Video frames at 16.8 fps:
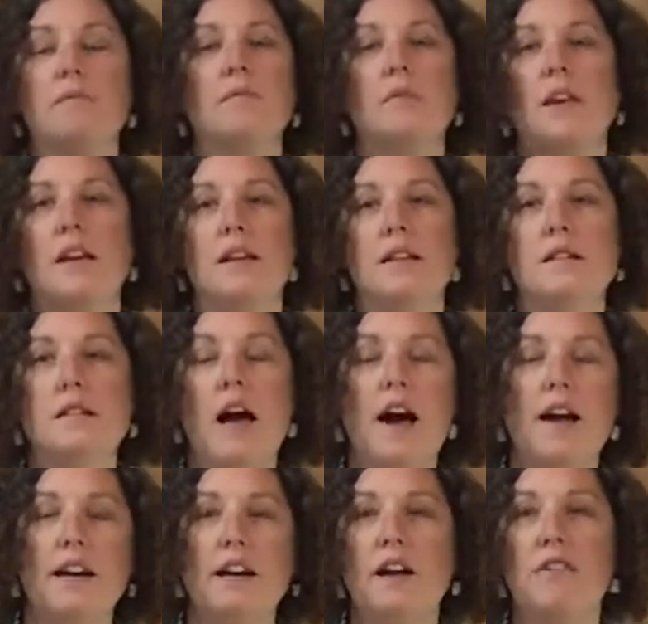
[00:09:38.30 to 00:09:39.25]
is
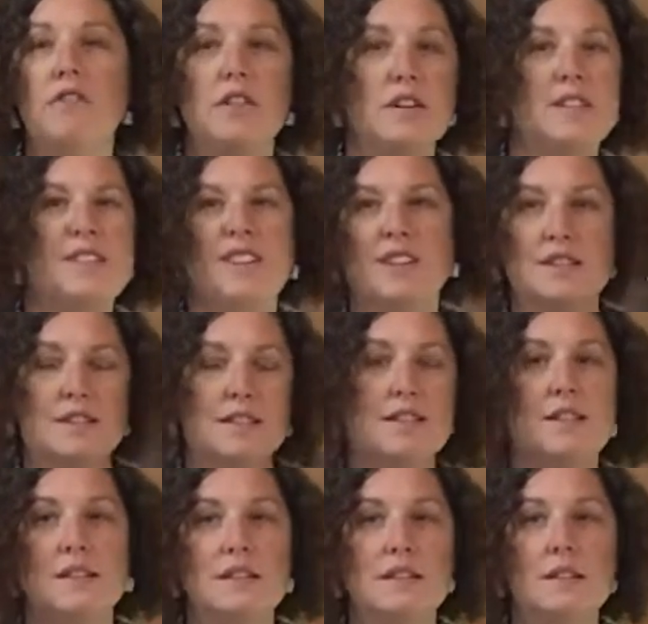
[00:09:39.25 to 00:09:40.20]
hot enough and it starts to
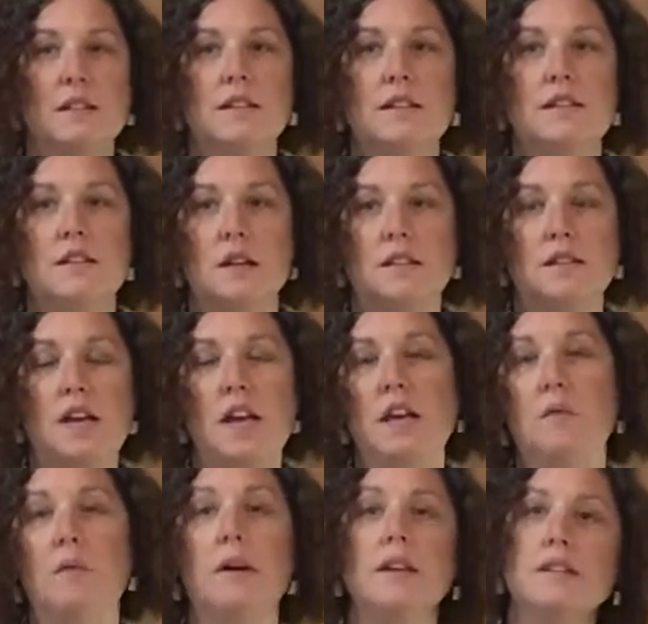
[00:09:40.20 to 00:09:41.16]
sizzle and saute,
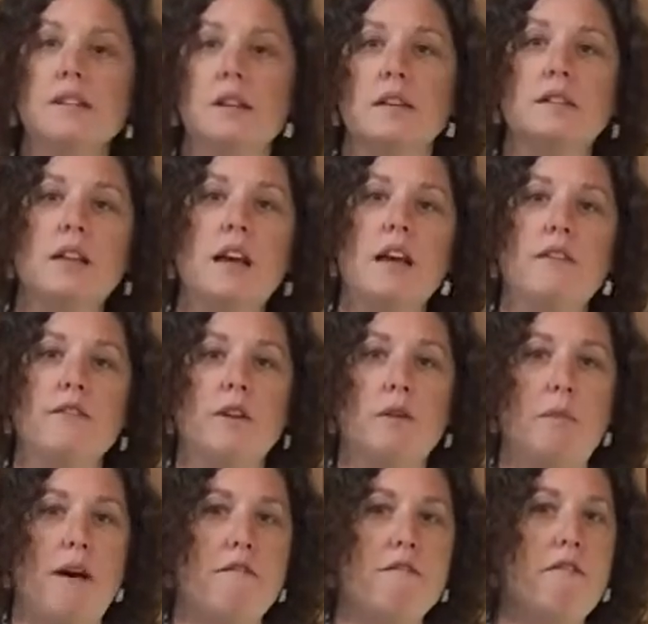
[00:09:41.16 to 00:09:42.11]
you want to saute for
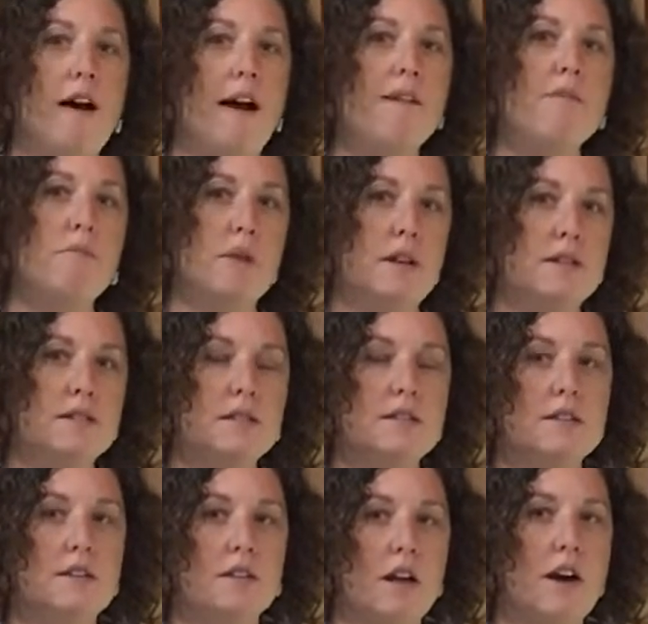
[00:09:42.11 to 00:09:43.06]
about 5 minutes
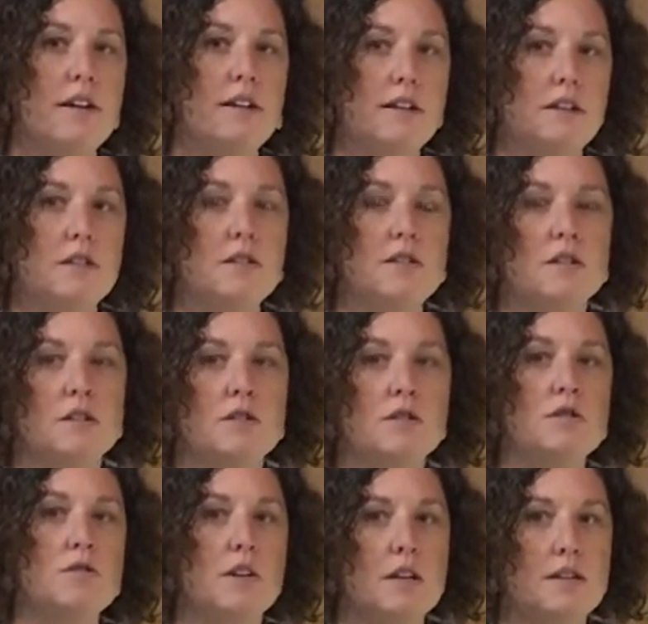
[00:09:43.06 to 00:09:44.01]
until the onion
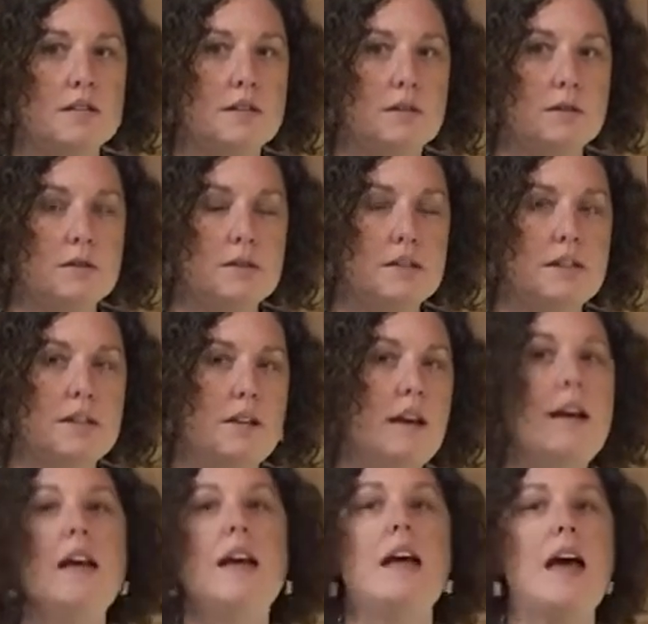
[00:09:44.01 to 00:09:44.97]
turns translucent.
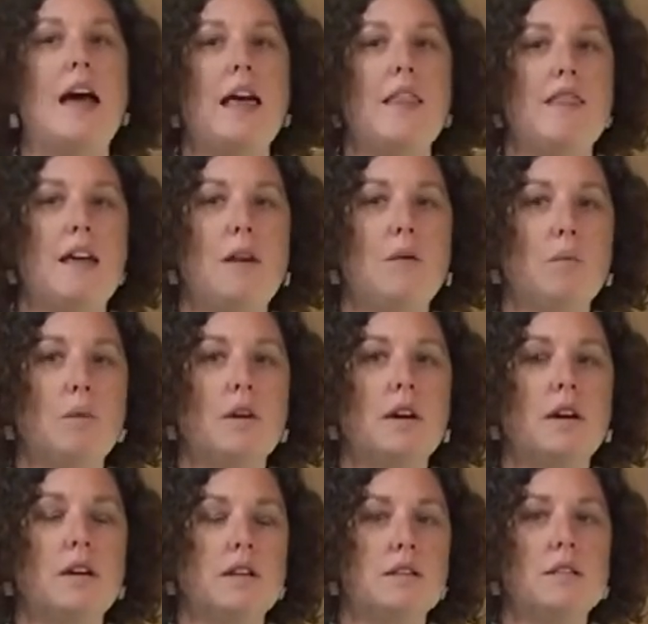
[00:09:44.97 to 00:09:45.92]
And then we're
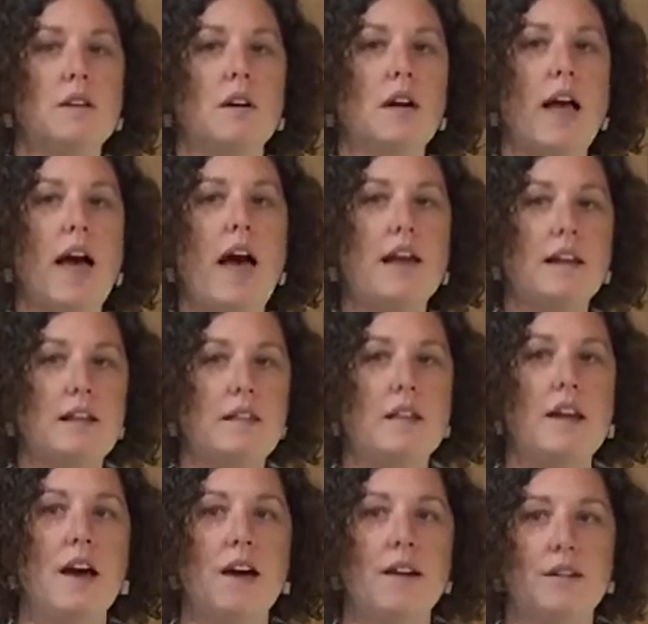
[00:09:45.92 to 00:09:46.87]
going to start adding
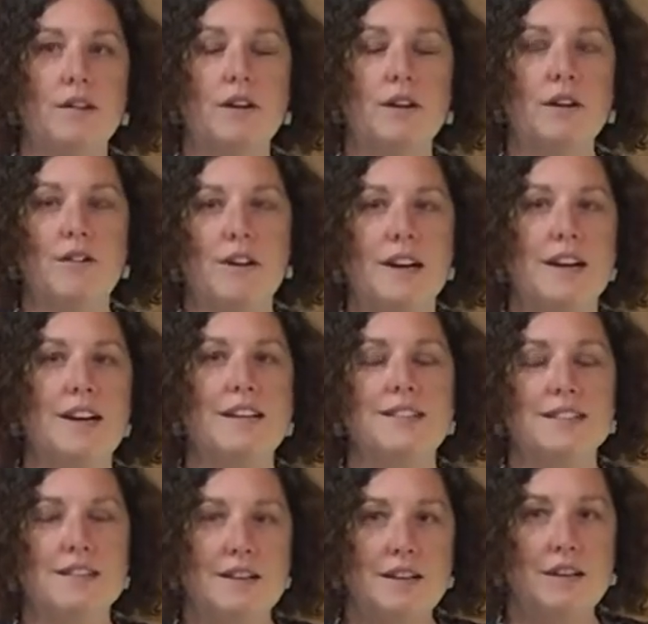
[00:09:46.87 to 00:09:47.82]
the other
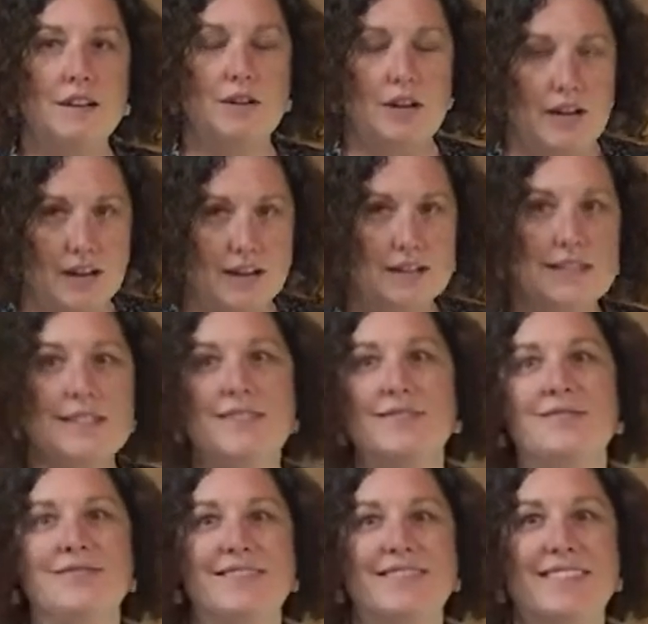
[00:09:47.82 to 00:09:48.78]
ingredients.
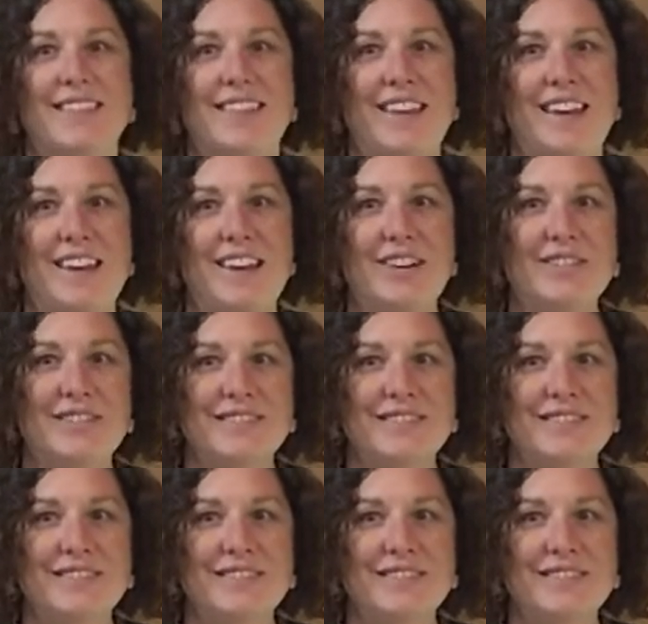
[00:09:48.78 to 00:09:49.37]
Thank you.